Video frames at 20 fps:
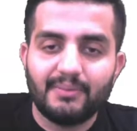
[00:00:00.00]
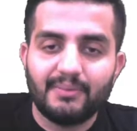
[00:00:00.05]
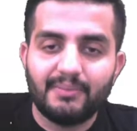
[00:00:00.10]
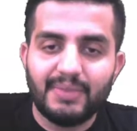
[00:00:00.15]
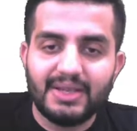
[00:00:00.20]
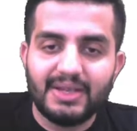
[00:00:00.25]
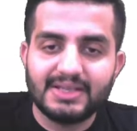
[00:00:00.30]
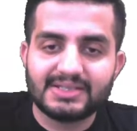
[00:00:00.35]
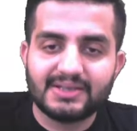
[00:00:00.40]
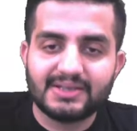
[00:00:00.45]

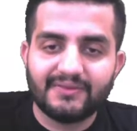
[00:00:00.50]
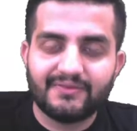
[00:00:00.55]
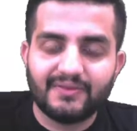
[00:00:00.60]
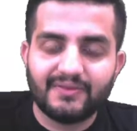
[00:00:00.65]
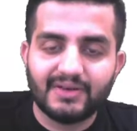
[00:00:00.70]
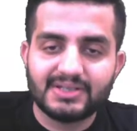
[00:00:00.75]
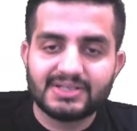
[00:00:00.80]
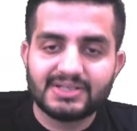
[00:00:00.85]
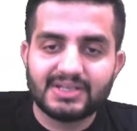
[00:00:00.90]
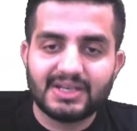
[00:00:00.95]
B is the
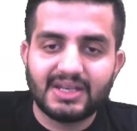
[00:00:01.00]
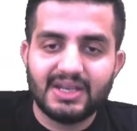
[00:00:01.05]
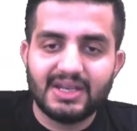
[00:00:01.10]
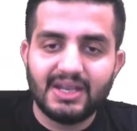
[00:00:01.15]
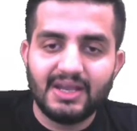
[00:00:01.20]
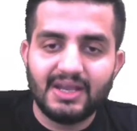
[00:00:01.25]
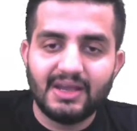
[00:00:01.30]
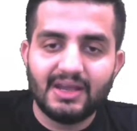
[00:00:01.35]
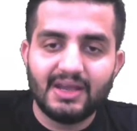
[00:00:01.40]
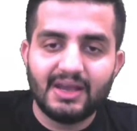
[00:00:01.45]
first
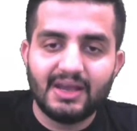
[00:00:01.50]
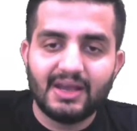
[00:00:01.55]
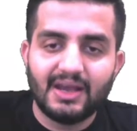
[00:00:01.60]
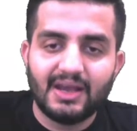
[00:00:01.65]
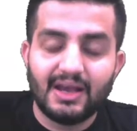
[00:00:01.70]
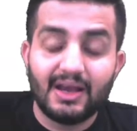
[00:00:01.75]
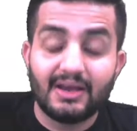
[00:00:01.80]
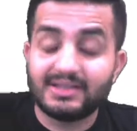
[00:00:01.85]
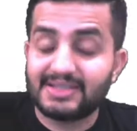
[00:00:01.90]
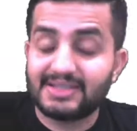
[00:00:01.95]
key,
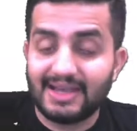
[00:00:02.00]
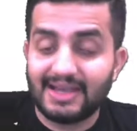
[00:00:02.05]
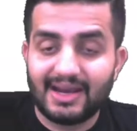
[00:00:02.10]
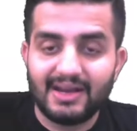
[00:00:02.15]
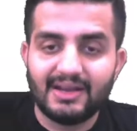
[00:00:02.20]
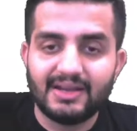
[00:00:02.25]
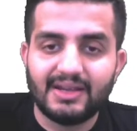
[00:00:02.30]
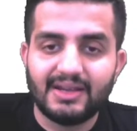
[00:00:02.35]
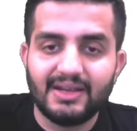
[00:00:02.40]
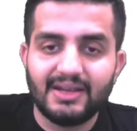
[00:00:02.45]

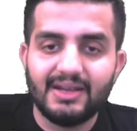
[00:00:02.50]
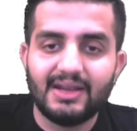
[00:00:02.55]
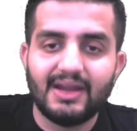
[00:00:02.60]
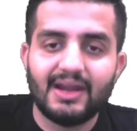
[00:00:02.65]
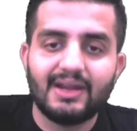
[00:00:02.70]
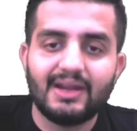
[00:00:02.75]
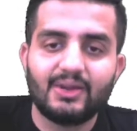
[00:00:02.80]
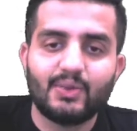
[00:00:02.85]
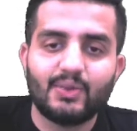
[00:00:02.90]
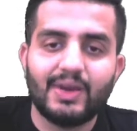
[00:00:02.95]
second key,
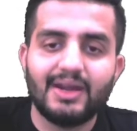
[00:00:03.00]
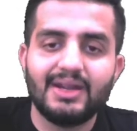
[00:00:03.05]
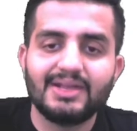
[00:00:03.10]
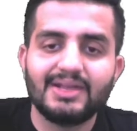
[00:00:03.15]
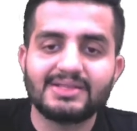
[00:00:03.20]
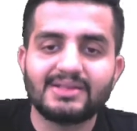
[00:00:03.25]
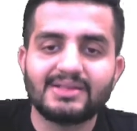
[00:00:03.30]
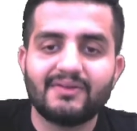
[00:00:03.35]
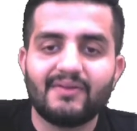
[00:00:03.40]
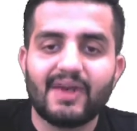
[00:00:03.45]
and 20
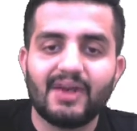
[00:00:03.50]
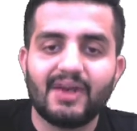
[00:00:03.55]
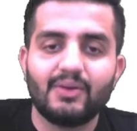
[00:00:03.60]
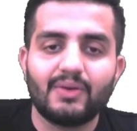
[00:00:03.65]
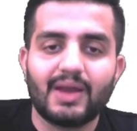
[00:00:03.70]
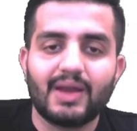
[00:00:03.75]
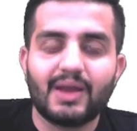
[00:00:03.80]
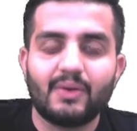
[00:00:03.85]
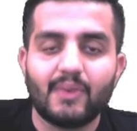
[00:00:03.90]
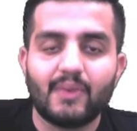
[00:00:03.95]
is the value
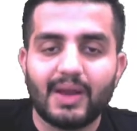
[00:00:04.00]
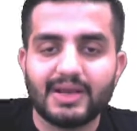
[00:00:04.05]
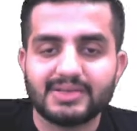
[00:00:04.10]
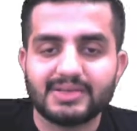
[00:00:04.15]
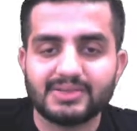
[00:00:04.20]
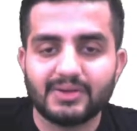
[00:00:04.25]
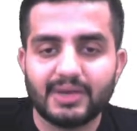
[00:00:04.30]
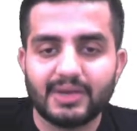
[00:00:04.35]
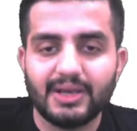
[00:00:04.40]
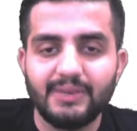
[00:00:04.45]

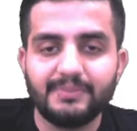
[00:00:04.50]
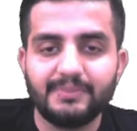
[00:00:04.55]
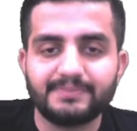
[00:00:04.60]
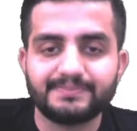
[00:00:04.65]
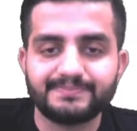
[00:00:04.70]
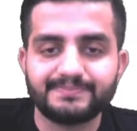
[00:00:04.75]
likewise. Okay,